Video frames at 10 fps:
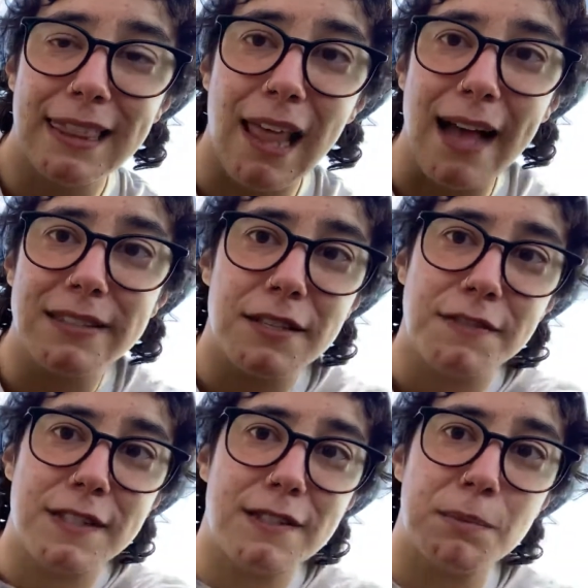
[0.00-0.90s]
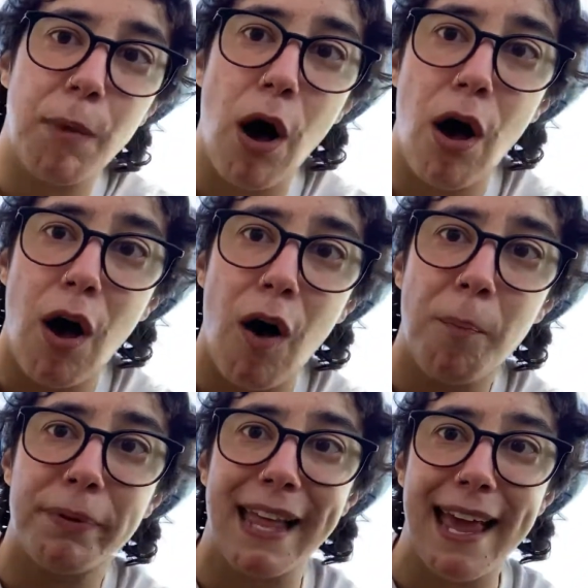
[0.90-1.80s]
lots of small
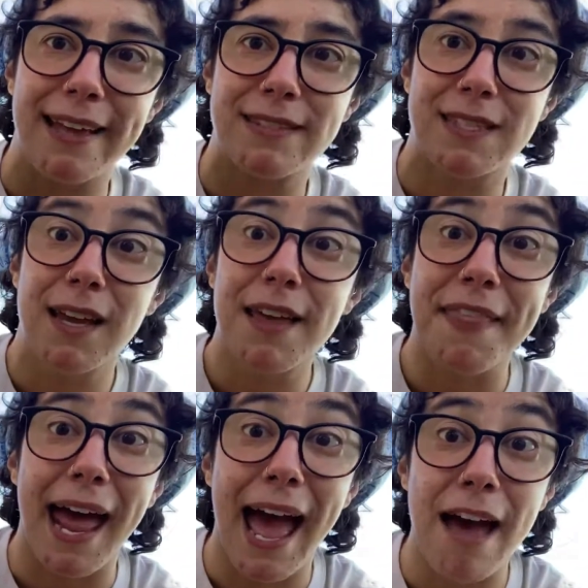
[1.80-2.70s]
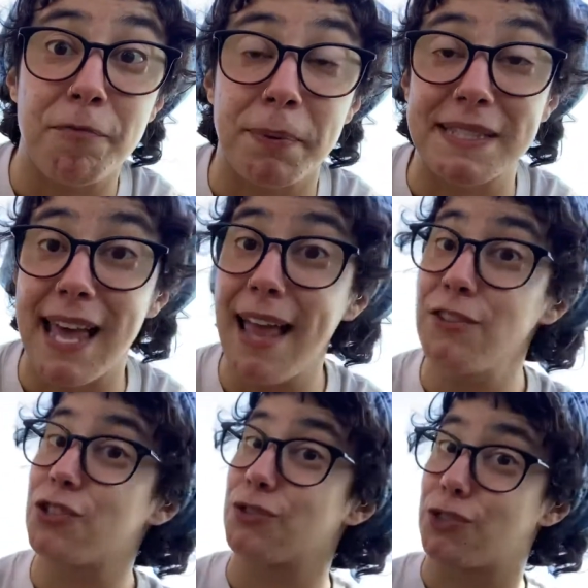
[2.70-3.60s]
plants that have
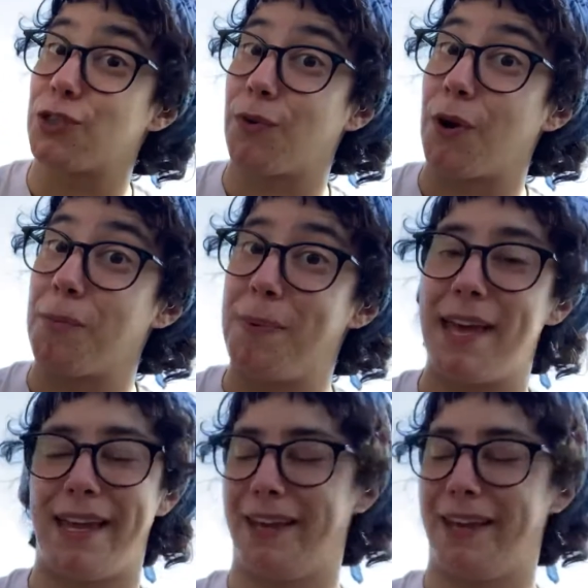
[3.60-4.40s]
potential to grow big.